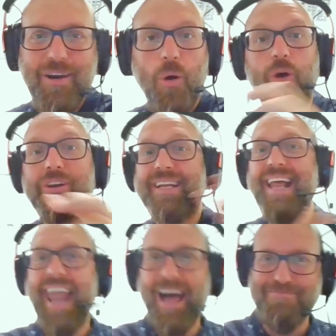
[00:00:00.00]
or in
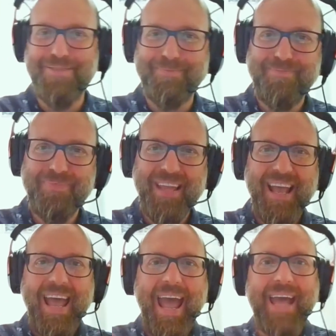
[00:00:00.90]
a lab,
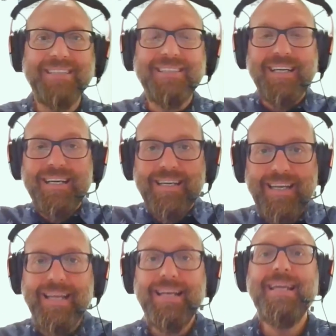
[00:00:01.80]
and
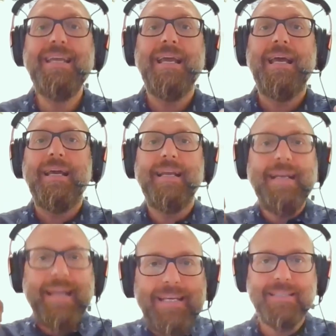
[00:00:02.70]
really
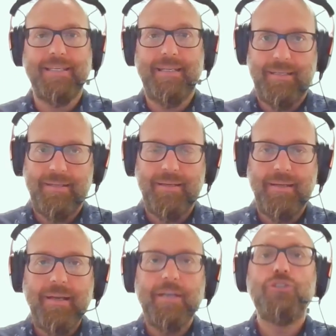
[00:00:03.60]
listen
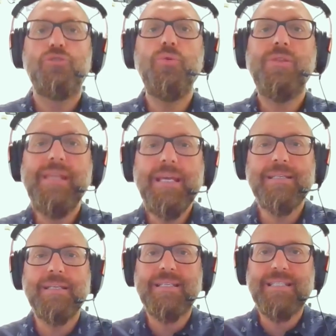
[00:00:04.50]
to
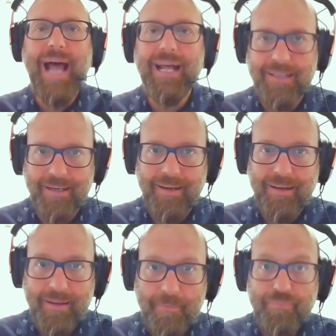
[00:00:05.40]
these subtle
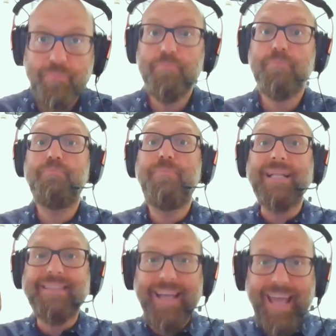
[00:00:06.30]

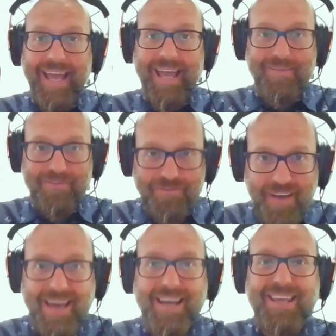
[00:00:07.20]
but
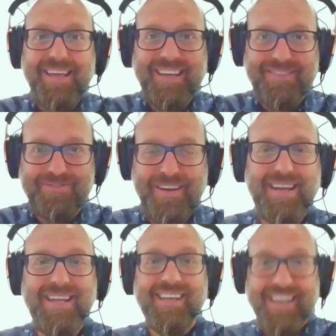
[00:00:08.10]
very,
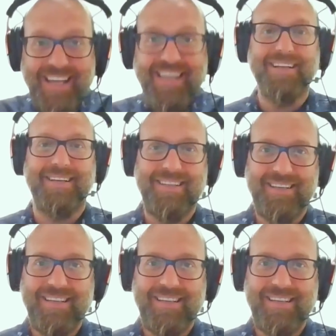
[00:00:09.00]
very real